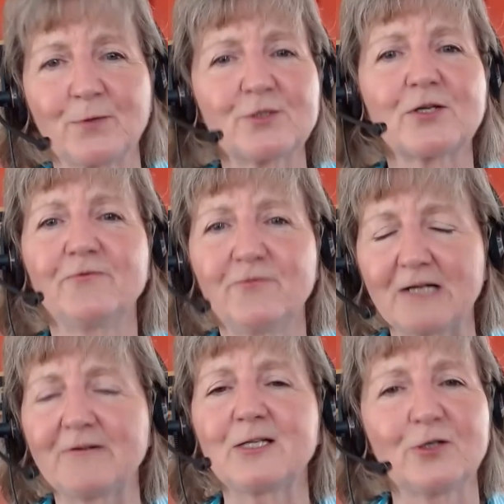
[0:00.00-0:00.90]
There's a
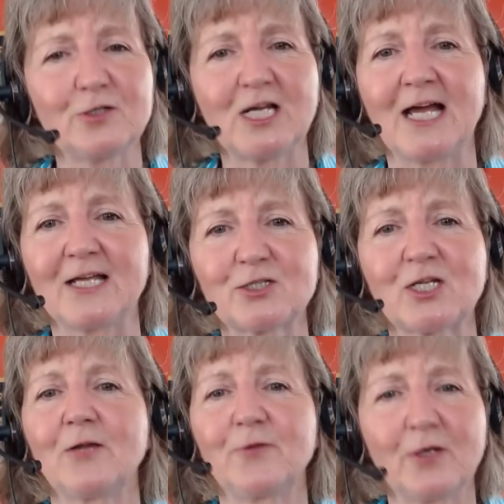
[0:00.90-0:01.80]
very good chance
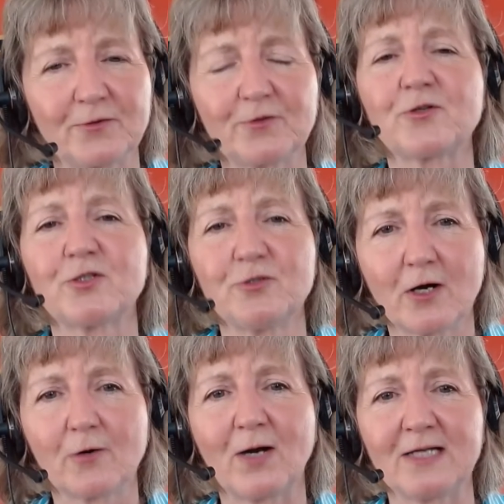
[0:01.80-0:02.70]
that there is
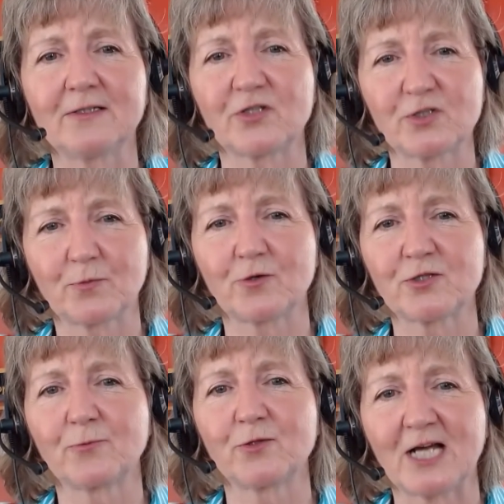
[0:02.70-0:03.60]
no way that this
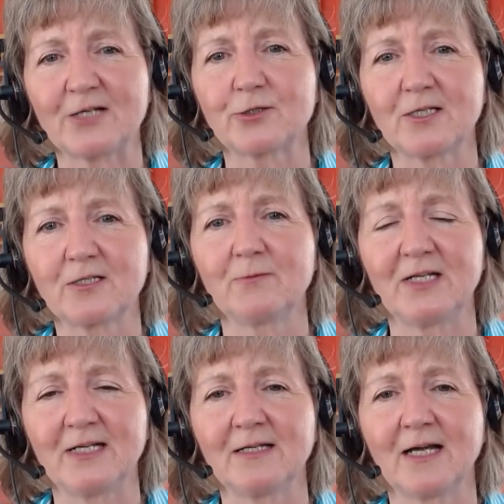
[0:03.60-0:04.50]
person was actually
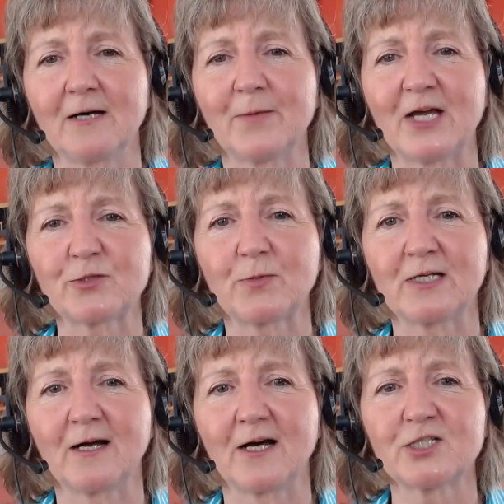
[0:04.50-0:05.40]
committing um,
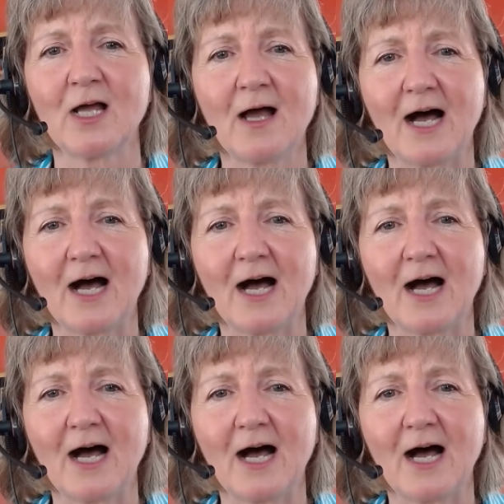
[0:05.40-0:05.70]
espionage.